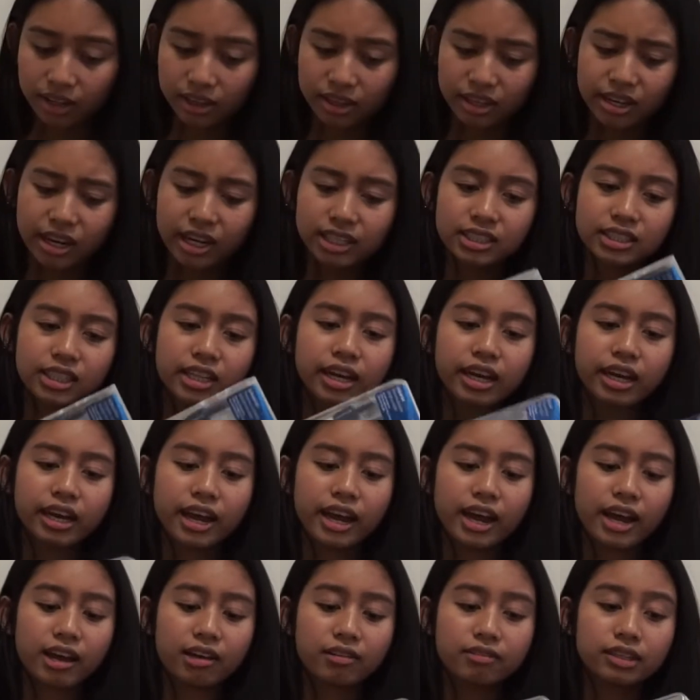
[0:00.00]
The next thing I
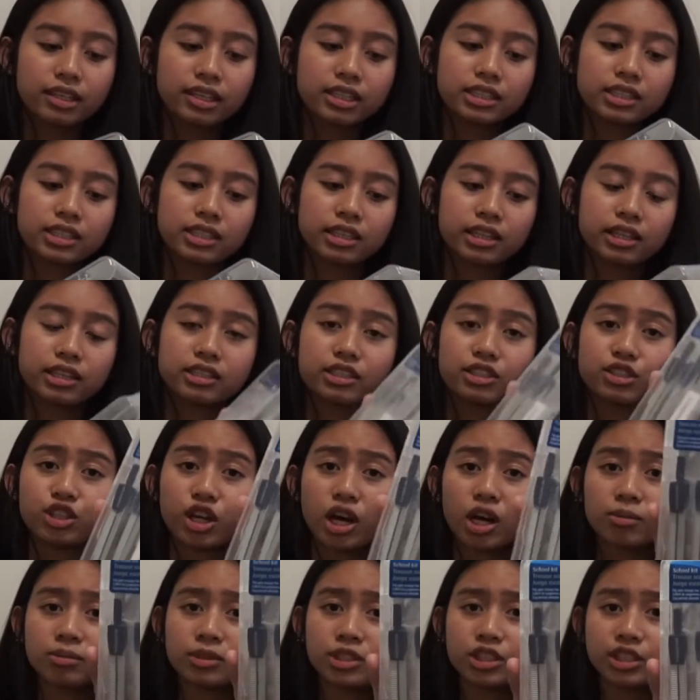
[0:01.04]
have is this
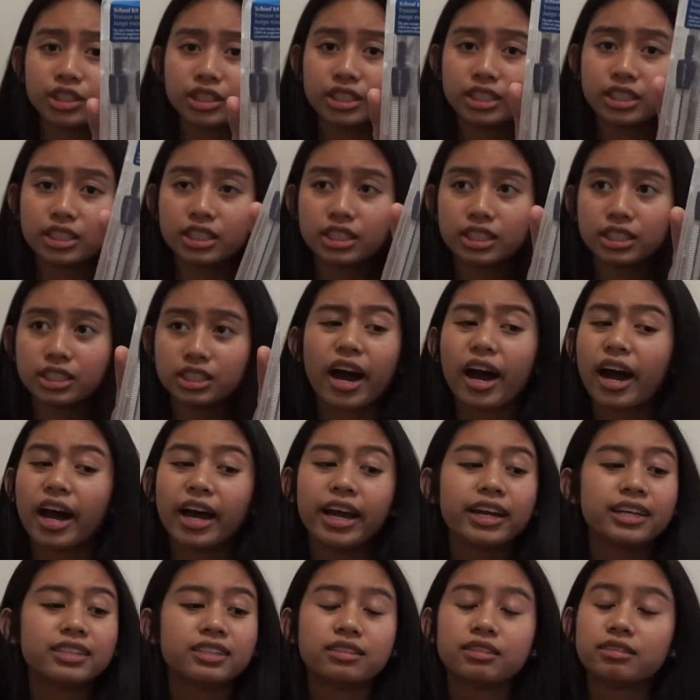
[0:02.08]
geometry kit.
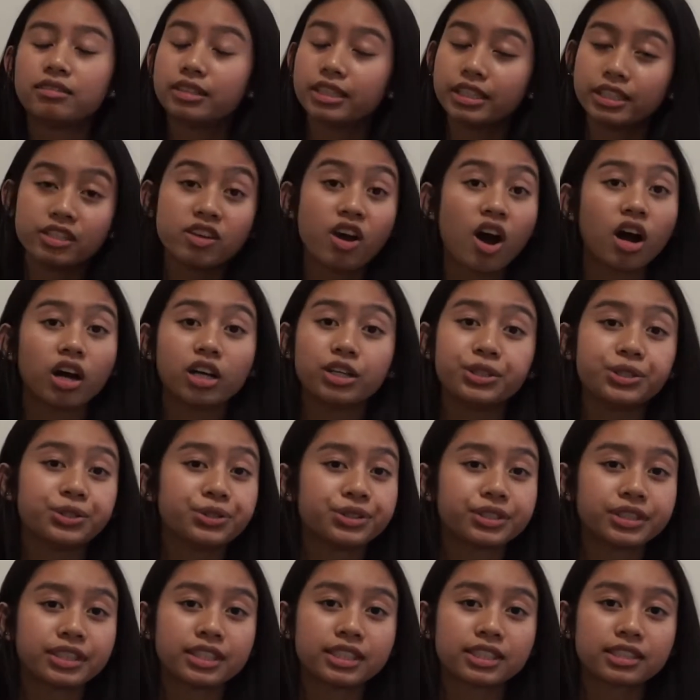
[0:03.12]
I did not
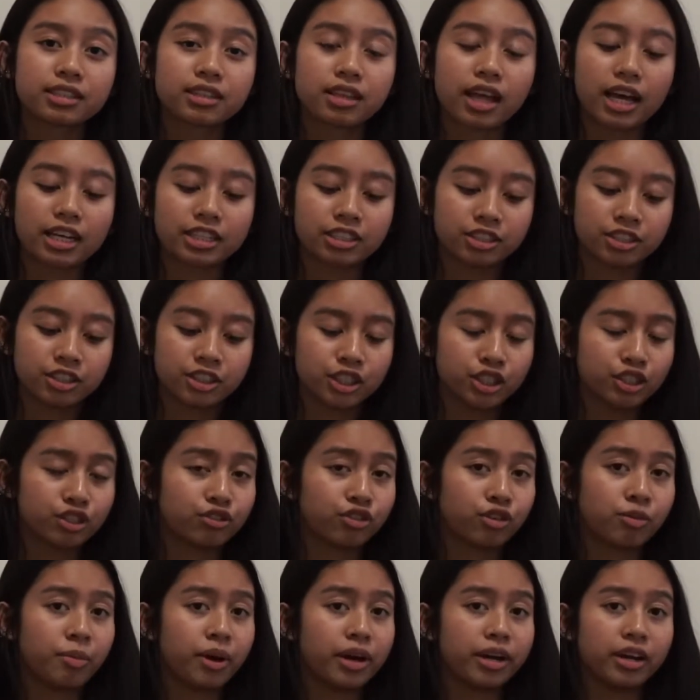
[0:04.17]
use this last year
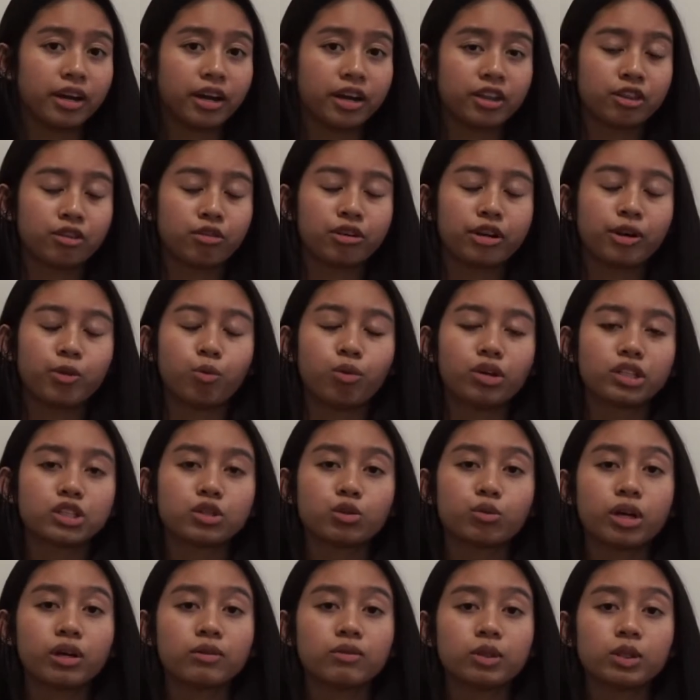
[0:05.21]
for my 9th grade
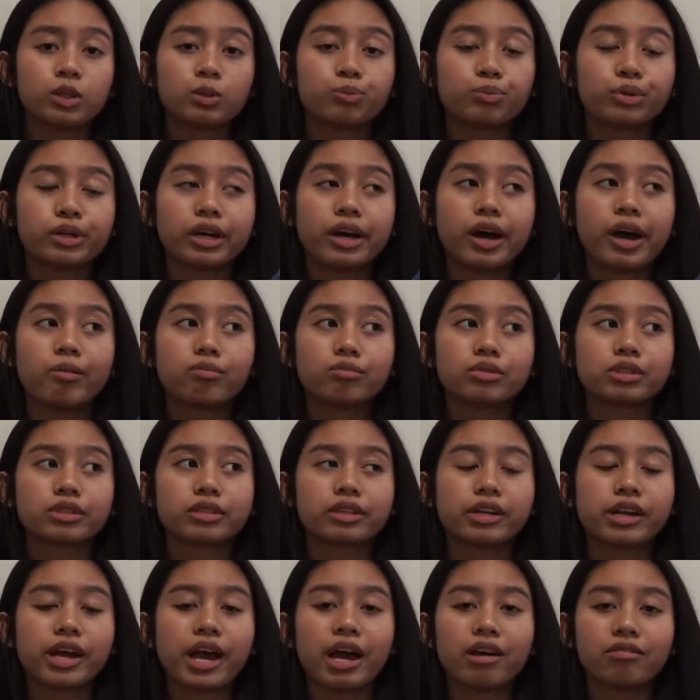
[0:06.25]
whatsoever, but I'm just
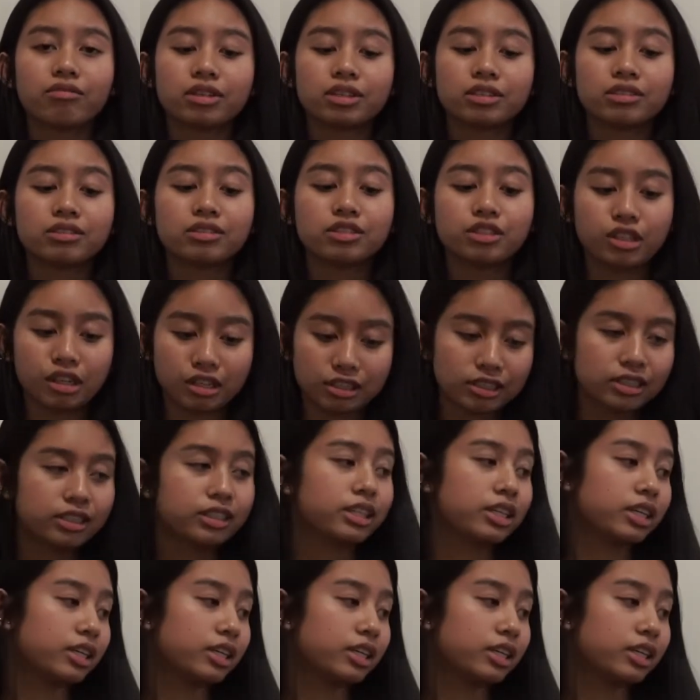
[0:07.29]
gonna have it just in